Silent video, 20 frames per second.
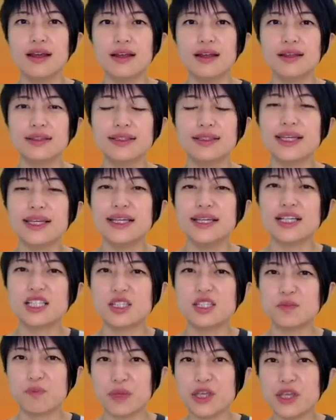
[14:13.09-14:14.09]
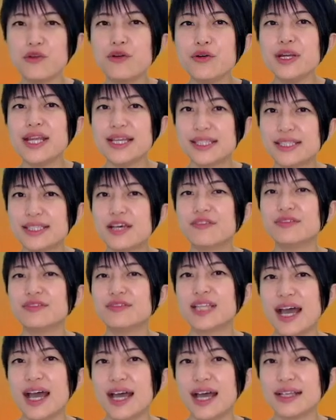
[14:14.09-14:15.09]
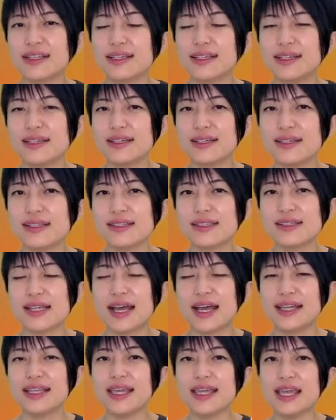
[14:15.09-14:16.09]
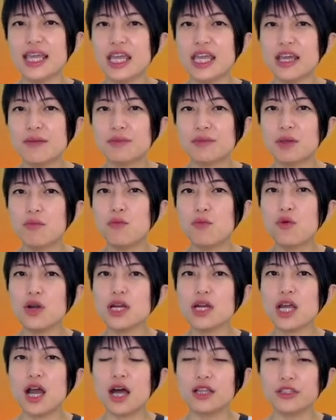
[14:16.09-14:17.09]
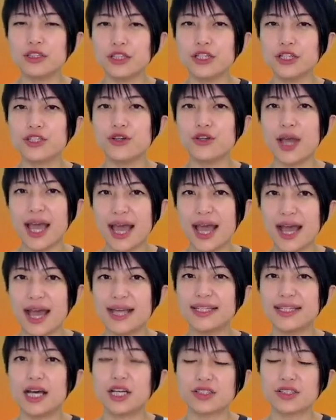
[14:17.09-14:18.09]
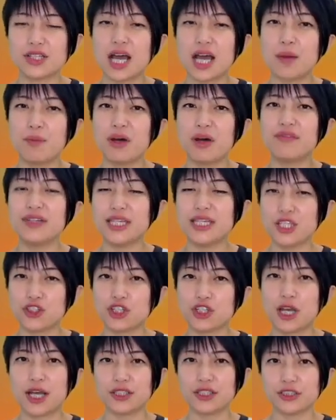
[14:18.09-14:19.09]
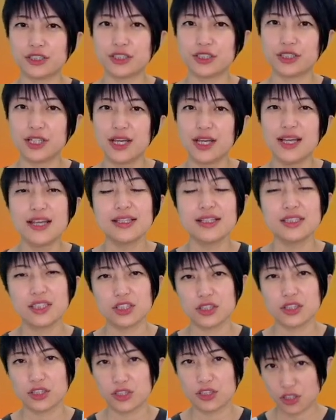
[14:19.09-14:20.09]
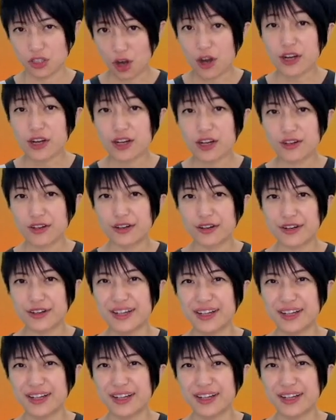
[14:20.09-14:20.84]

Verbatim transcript: the experience of that is that the more color you add on top of each other, the darker